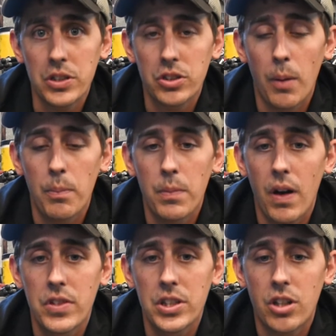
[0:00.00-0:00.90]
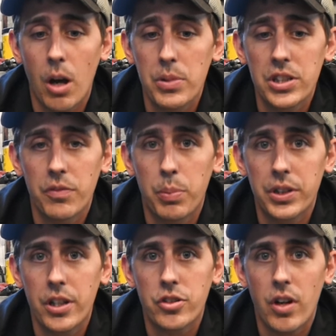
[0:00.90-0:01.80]
Some of these companies have put
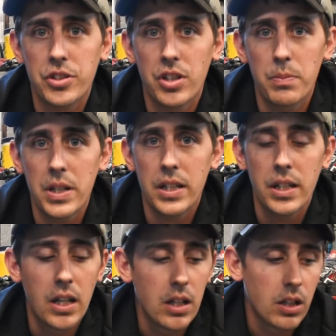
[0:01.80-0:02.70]
their trust in me